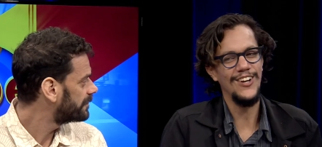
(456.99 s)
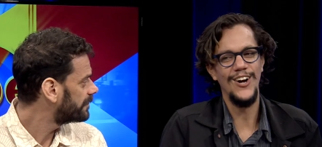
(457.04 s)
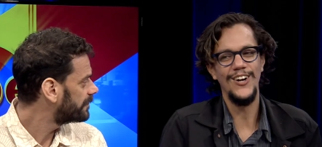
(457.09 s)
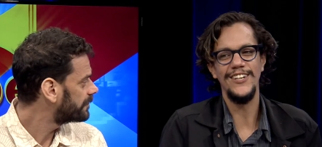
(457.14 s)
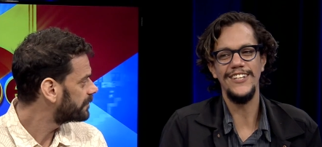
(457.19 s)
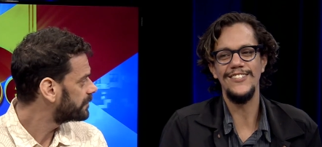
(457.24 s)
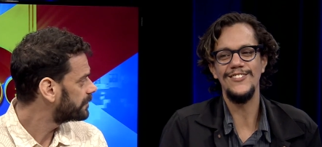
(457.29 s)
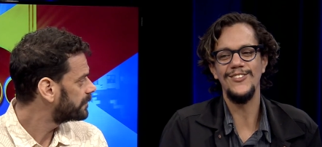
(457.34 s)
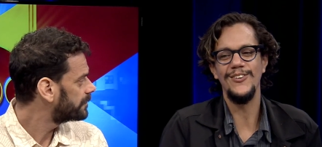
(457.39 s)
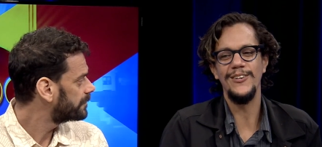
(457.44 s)

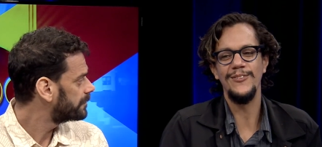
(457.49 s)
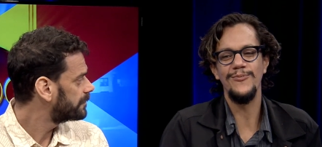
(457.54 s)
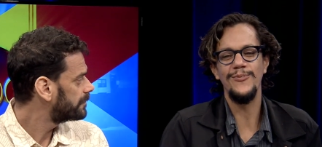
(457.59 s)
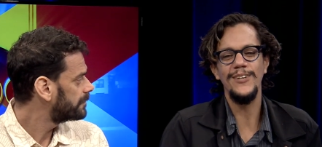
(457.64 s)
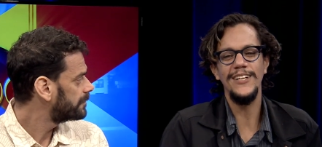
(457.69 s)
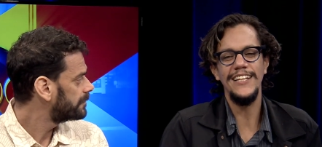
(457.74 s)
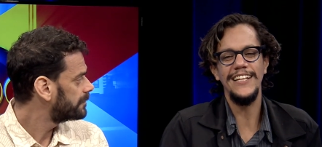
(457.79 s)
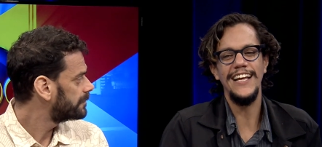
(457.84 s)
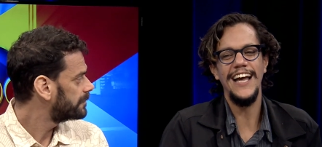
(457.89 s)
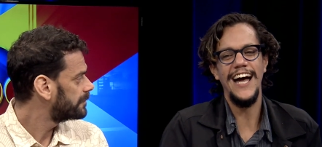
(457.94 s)
Speaker 1: Garden, so it
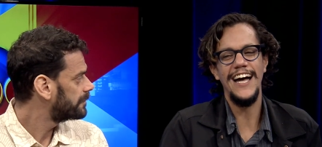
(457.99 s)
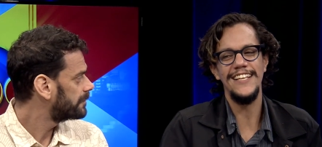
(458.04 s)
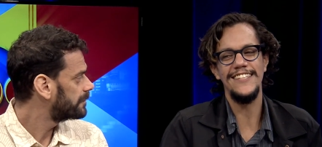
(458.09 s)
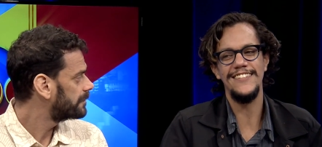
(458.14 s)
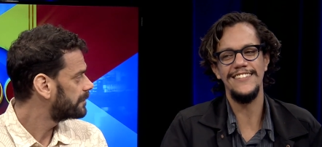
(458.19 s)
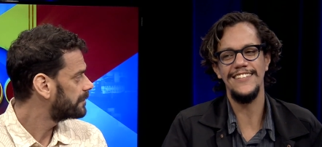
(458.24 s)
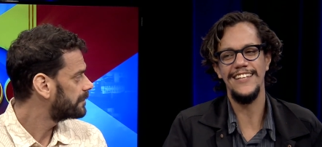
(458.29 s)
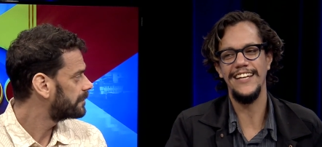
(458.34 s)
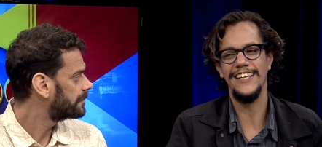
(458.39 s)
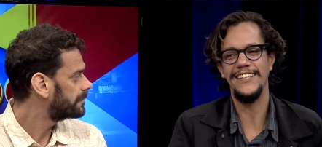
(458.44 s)
really
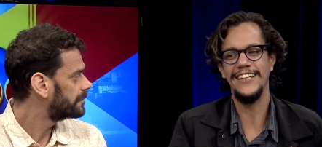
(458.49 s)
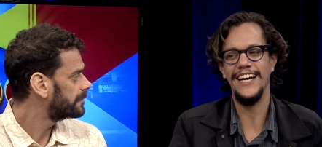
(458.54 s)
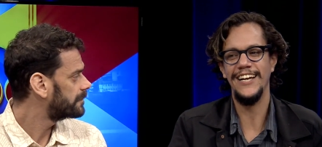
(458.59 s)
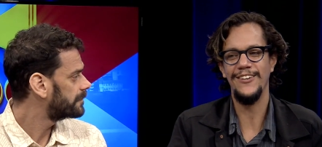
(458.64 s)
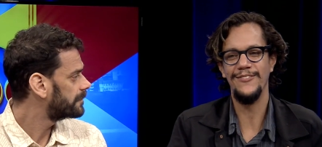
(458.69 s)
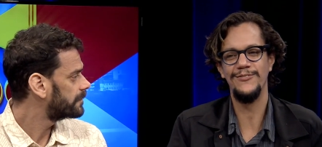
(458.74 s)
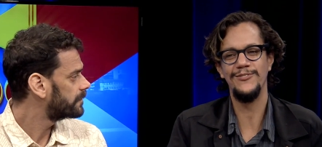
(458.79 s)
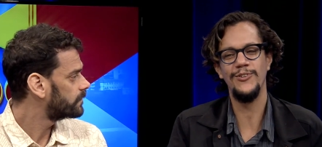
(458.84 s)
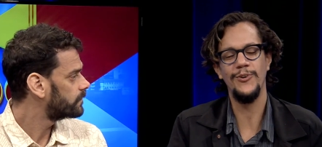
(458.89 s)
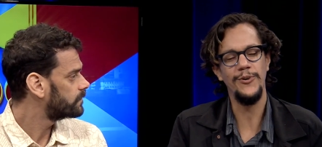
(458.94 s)
has a kind
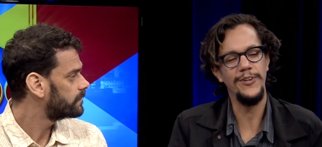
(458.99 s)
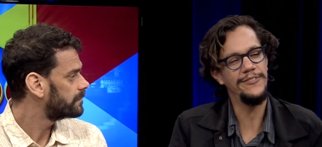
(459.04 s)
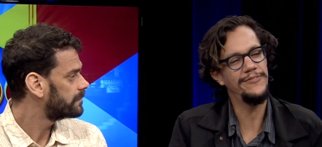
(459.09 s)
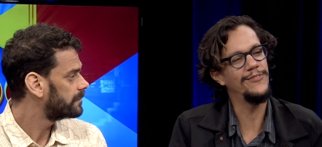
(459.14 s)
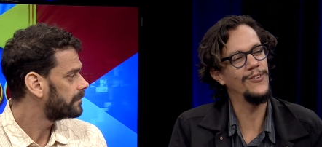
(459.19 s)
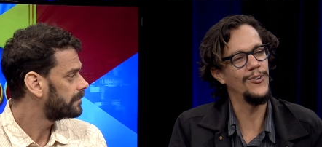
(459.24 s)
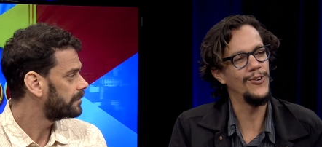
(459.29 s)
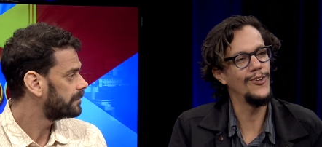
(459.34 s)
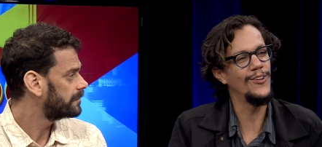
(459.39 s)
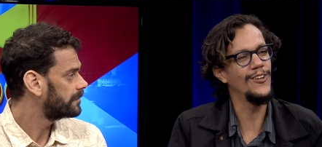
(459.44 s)
of
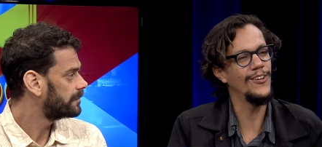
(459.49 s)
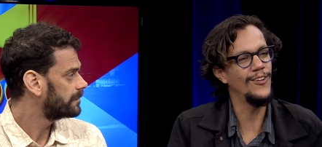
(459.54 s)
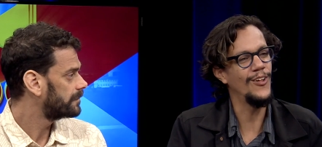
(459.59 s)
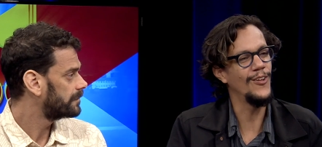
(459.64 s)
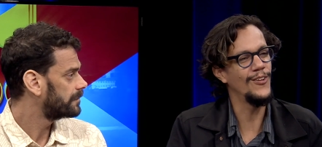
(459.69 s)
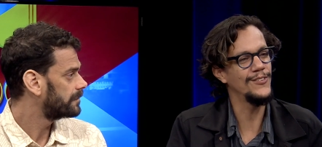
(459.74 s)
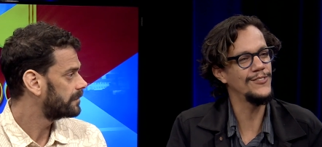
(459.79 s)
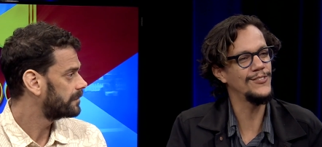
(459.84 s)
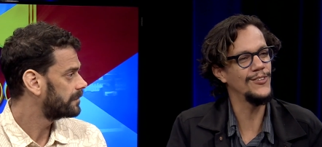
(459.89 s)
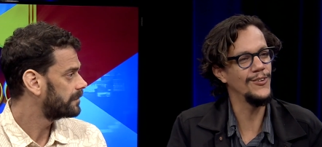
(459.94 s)
joyful,
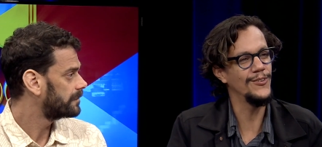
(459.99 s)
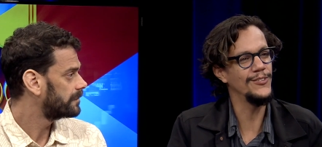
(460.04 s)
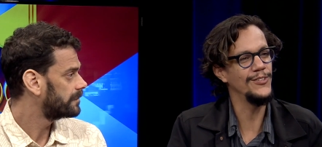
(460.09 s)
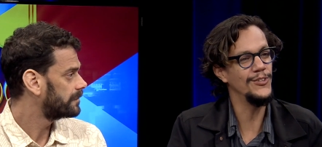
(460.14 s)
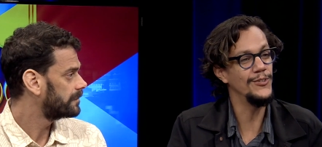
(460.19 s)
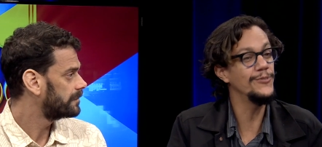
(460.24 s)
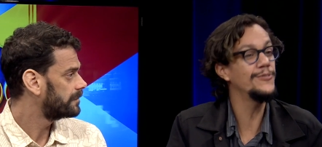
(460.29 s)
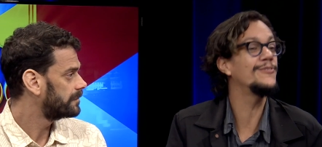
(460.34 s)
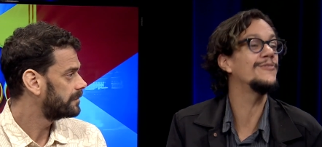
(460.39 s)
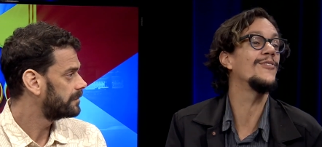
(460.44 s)
also
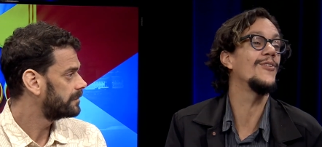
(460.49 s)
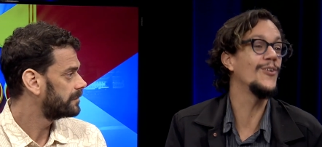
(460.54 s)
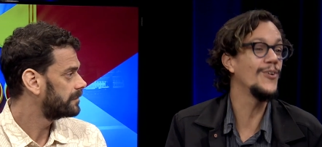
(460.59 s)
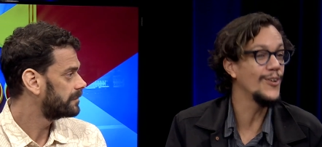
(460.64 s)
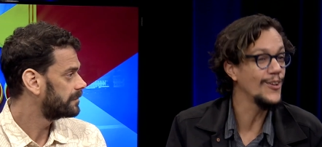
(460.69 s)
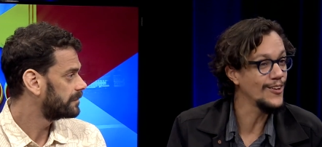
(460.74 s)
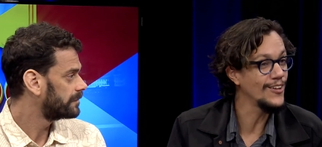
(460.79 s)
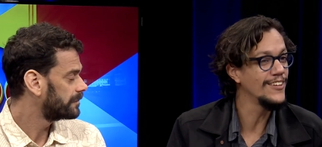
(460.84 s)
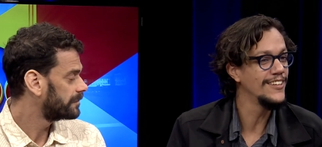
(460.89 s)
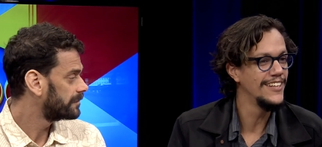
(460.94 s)

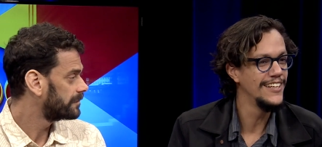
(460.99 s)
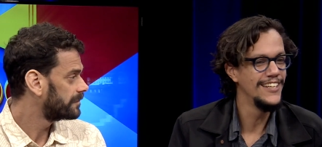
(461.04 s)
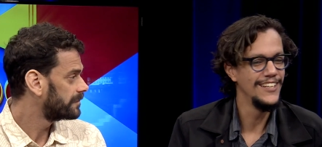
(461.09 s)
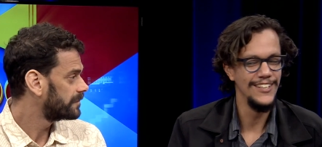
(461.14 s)
youthful,